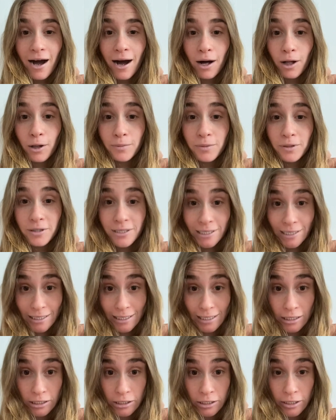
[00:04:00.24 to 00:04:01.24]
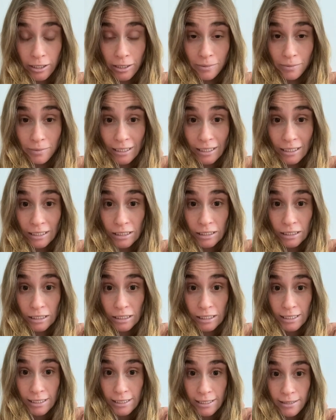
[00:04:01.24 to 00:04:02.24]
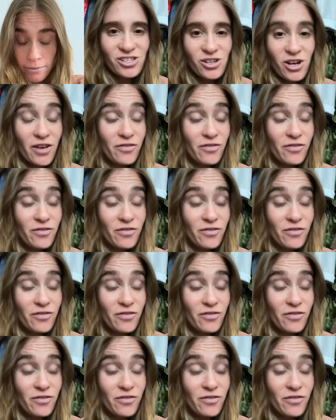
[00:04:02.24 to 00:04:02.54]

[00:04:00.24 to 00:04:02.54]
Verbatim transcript: I'll be decluttering my closet.